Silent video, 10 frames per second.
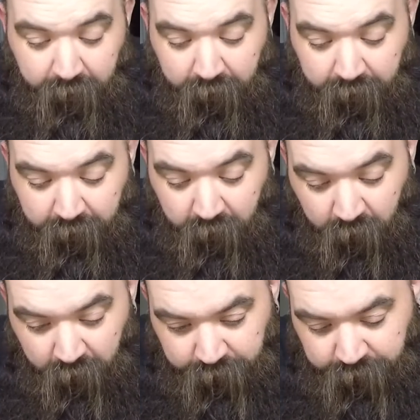And then
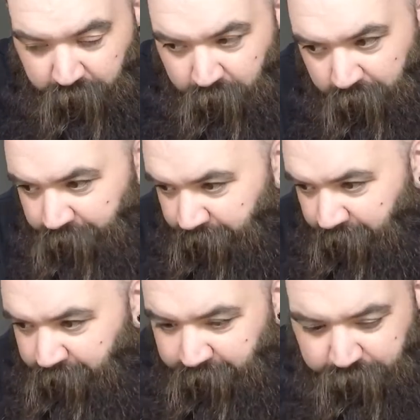also, I
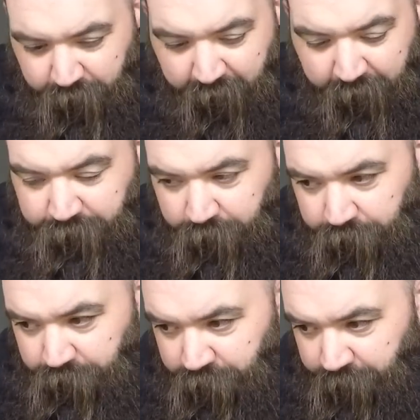forgot that you have to
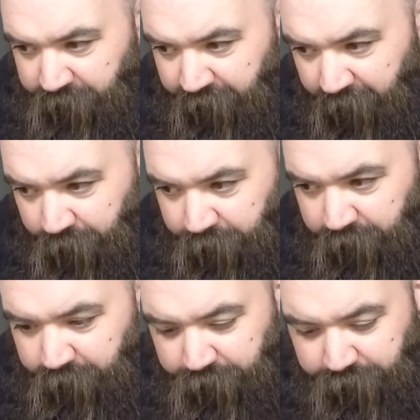trim down
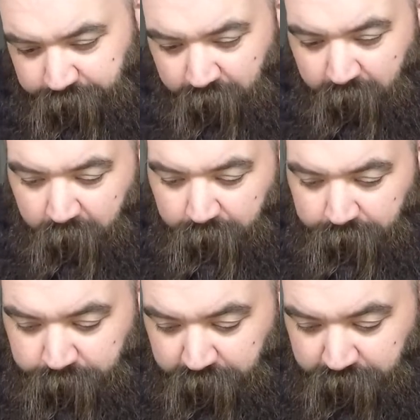these, um,
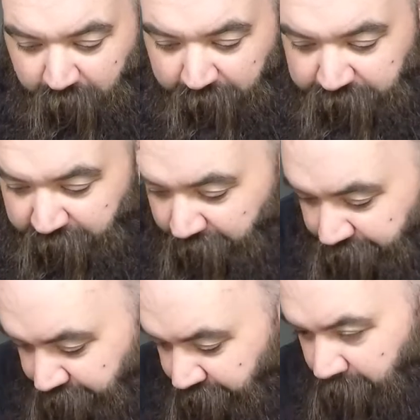the drive
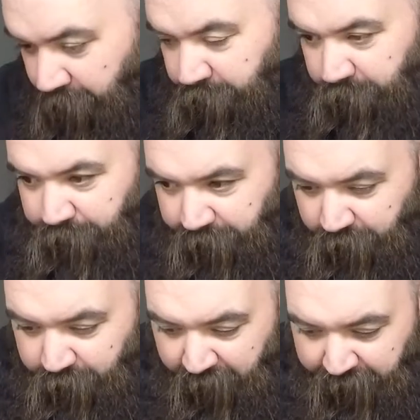shafts to fit the
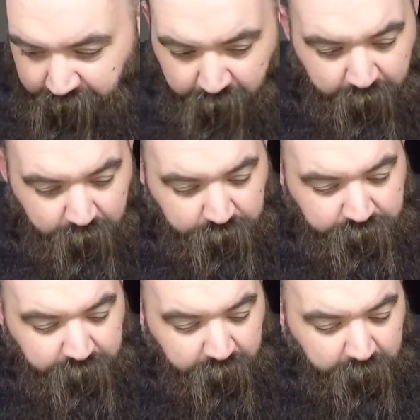banded
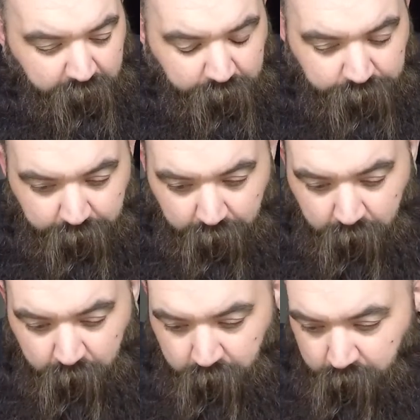arms.
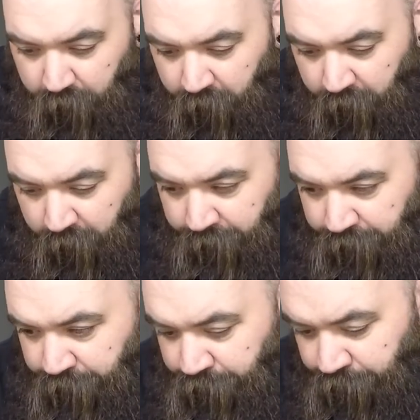So, um,
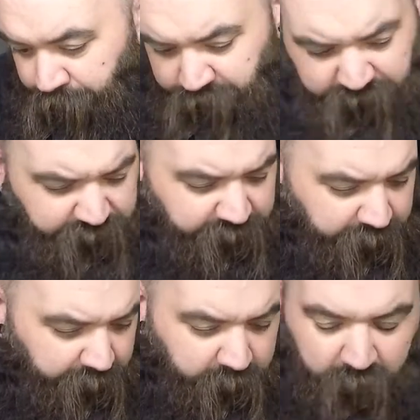just going
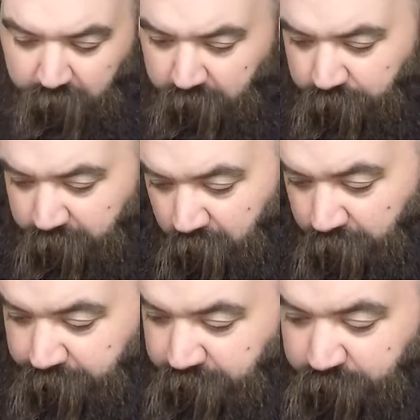to cut a little bit
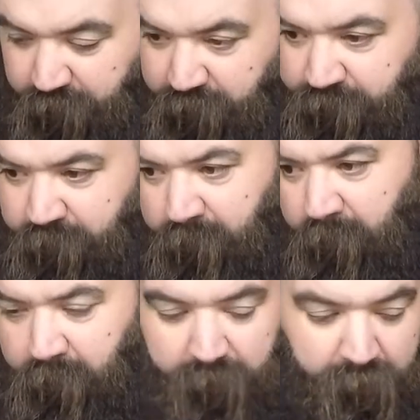off each piece,
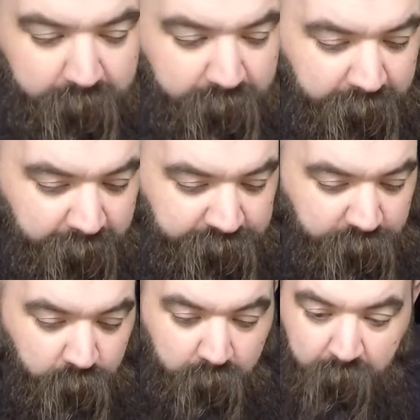and then that
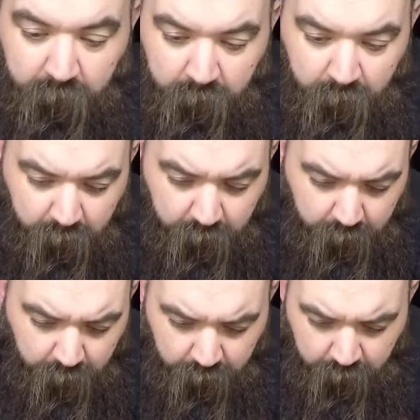should work.
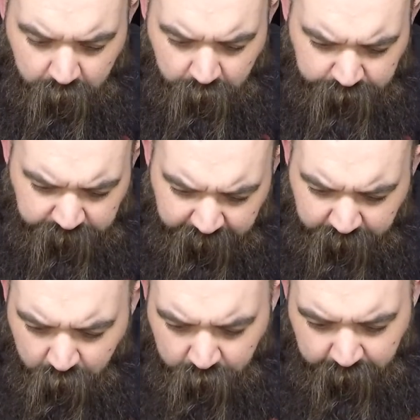Um, take the
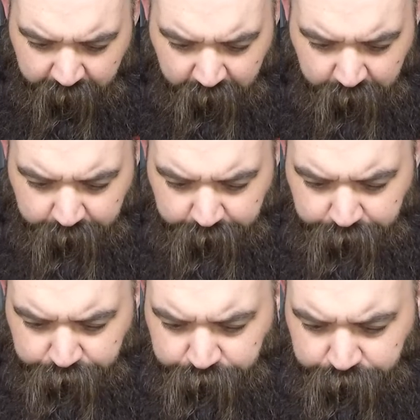motor out,
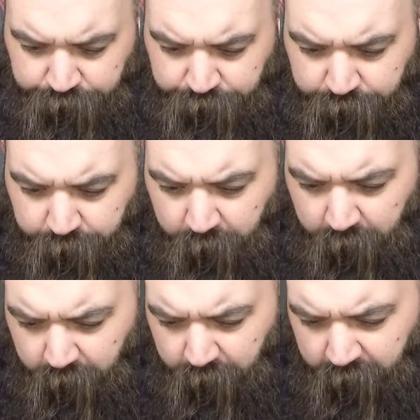
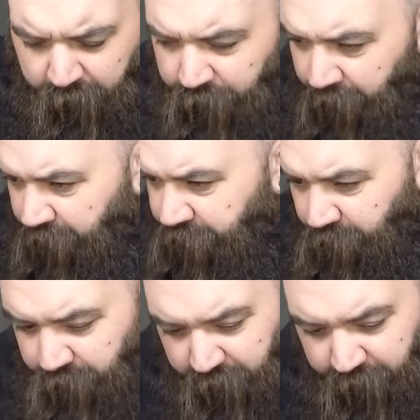and I think that
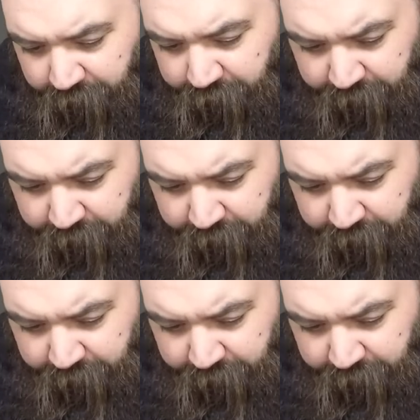should be good.